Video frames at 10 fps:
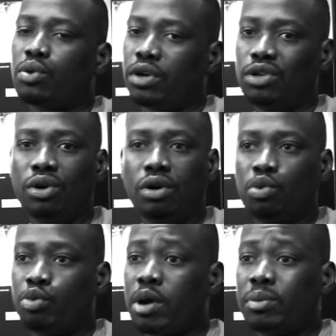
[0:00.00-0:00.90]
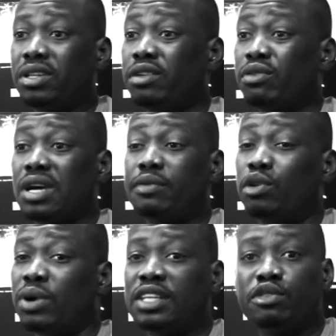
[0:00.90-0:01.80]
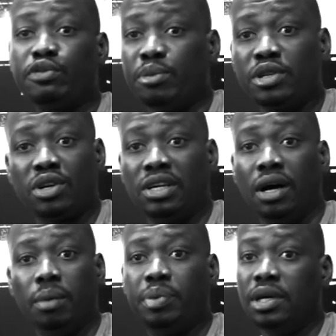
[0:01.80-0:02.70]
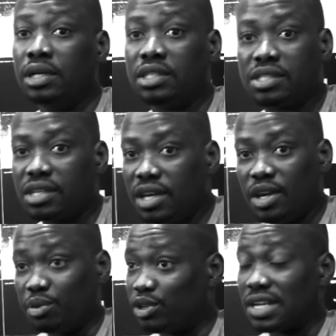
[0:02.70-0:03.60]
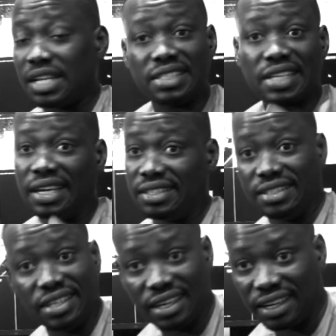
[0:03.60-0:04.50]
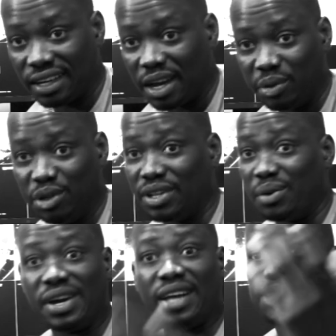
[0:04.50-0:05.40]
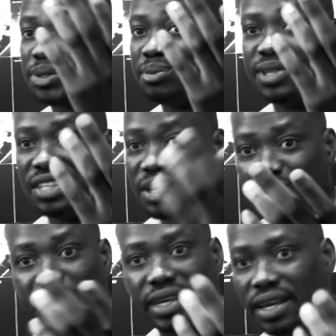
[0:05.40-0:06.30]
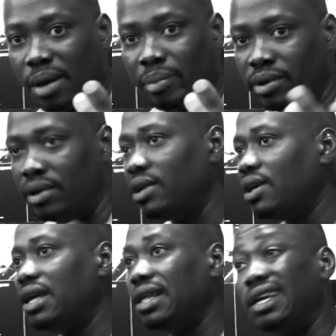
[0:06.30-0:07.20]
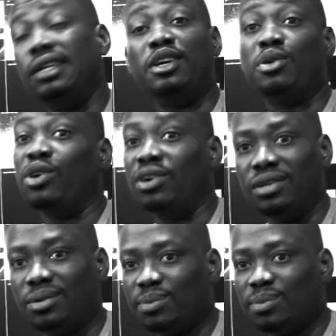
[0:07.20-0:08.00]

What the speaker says: we're young, we probably didn't have the right information in our pitch. We just had this idea and we knew that we had somebody that could make it happen. It didn't run.